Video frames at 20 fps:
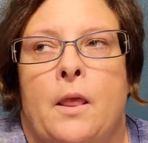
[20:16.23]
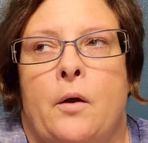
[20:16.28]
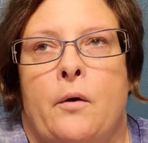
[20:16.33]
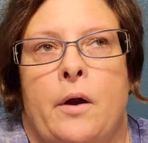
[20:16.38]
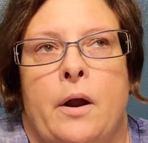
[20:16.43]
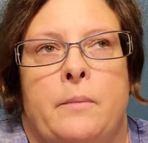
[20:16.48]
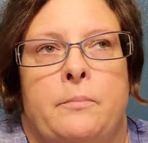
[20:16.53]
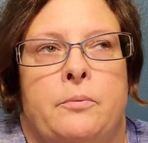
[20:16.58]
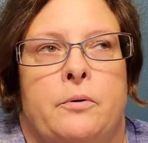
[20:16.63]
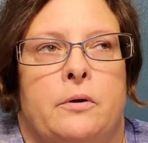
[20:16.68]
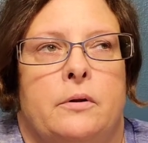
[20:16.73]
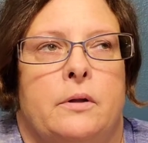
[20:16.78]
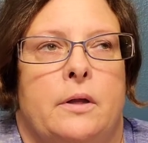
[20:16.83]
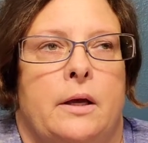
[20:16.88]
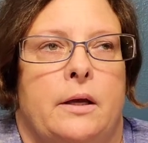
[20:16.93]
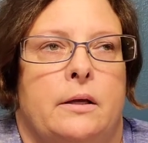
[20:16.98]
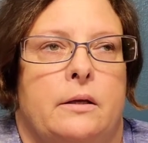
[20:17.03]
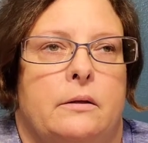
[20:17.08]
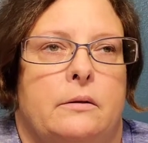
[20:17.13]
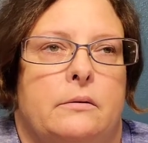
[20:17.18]
Or I'd put
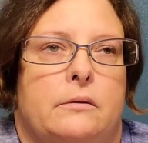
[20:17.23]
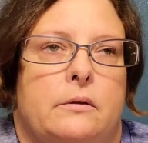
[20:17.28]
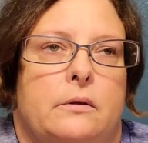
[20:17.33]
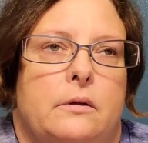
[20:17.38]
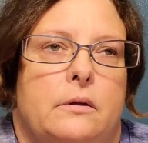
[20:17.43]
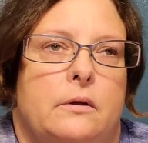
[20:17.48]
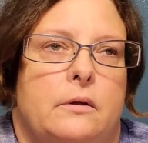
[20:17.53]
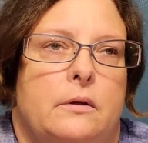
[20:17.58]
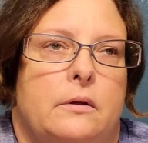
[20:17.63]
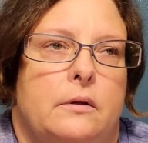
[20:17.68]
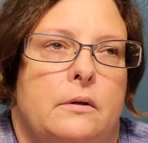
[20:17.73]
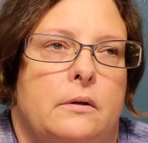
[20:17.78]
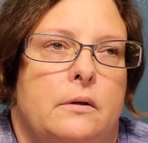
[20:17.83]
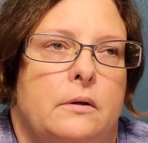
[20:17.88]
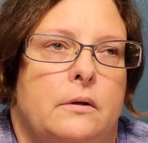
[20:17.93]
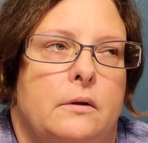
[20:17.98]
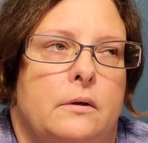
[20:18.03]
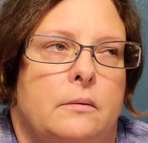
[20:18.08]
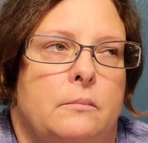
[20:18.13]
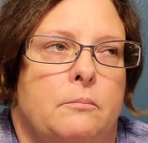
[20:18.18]
like
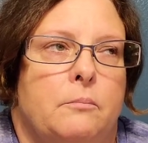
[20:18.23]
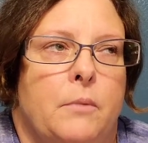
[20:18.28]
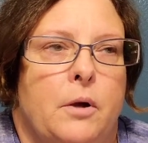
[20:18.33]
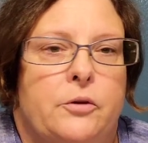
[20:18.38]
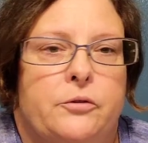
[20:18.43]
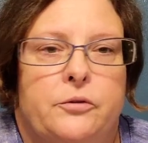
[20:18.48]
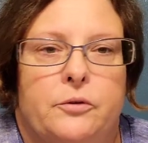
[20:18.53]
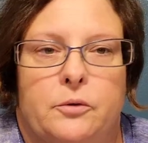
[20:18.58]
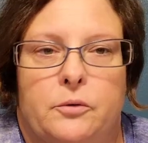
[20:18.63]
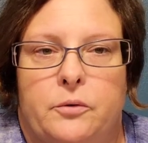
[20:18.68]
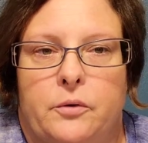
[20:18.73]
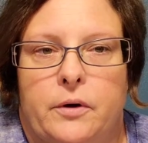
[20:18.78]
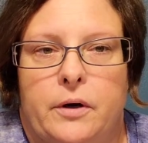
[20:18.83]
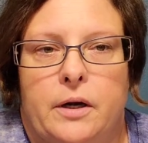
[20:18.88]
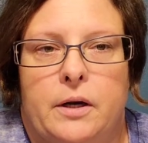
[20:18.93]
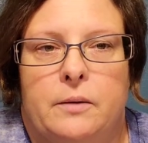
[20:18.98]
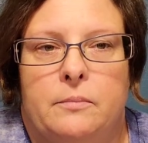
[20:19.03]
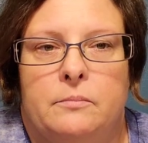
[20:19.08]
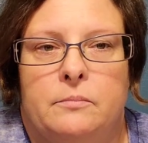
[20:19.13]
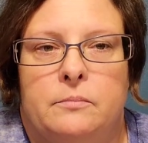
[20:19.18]
muscle
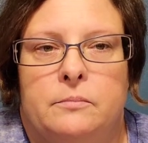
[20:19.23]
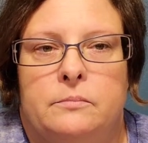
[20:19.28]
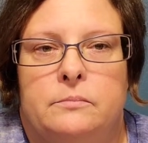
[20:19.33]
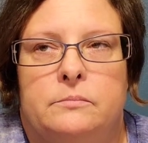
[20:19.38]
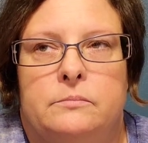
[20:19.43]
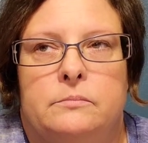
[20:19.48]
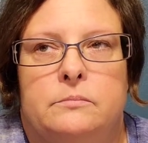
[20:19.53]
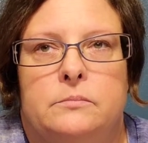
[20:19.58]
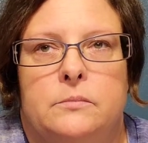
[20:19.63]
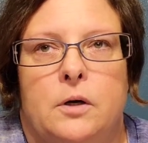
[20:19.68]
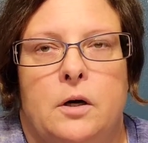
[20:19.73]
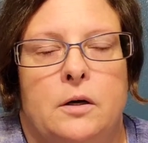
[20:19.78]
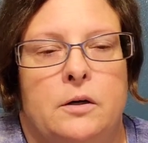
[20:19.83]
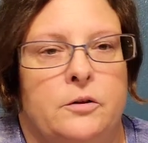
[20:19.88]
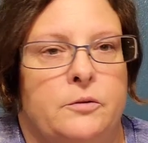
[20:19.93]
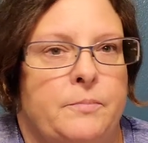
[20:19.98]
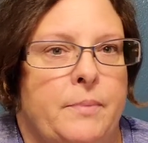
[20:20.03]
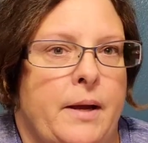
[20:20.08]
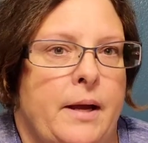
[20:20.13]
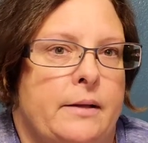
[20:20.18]
cream on
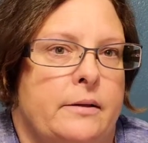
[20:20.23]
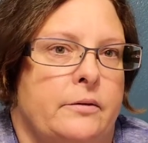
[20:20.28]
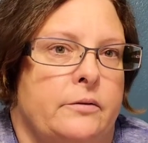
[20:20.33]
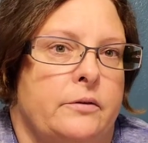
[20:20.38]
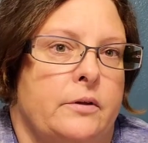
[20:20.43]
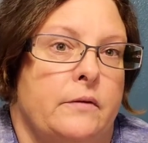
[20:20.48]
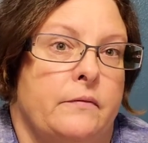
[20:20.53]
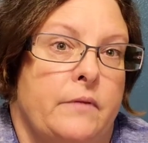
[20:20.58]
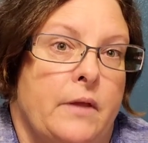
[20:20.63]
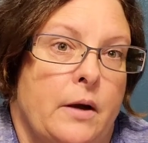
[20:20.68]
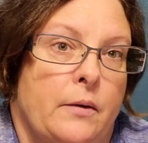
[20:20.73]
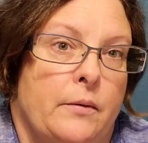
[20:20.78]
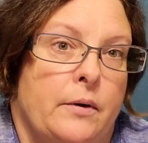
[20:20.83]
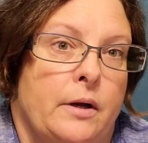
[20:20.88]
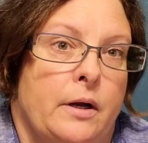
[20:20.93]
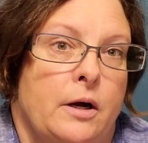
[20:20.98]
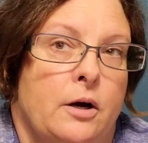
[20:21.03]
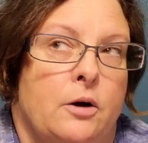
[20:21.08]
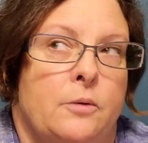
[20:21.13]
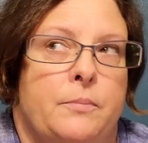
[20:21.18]
his back to see if that would
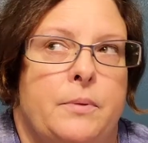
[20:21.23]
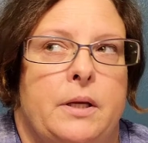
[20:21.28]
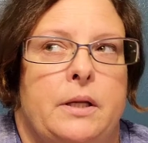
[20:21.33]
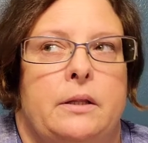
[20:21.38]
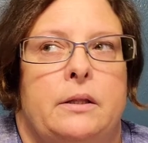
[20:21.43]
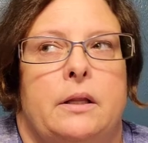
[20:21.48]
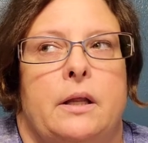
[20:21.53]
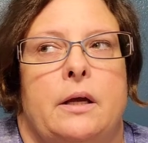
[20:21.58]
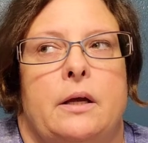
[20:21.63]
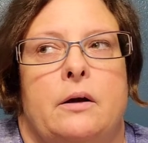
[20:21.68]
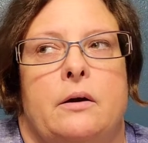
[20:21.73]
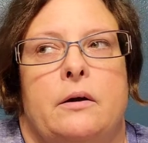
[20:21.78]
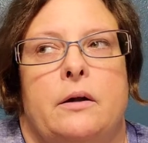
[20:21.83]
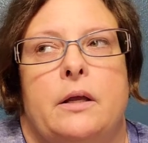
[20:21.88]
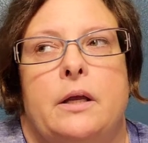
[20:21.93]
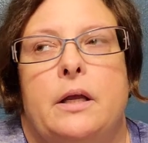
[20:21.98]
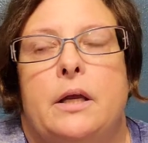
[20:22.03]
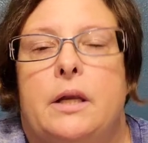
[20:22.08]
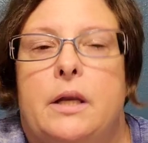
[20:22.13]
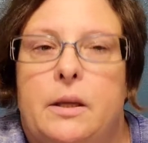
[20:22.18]
help. He'd lay on a
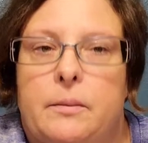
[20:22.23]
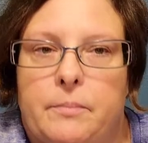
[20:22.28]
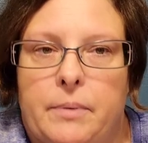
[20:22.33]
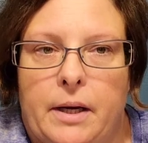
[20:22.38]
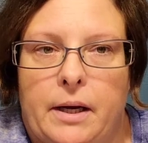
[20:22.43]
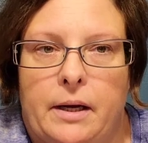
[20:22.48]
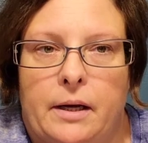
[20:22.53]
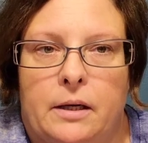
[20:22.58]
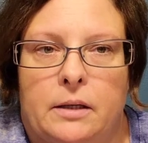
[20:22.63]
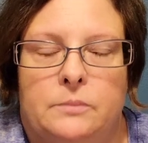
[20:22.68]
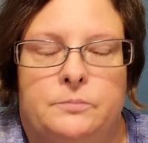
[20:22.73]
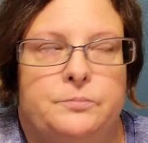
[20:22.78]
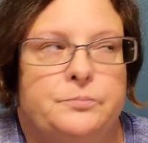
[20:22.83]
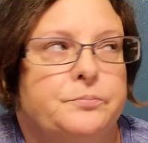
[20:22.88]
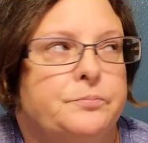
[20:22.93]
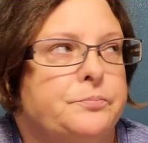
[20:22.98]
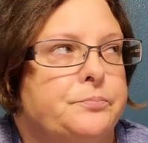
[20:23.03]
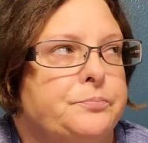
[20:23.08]
heating pad.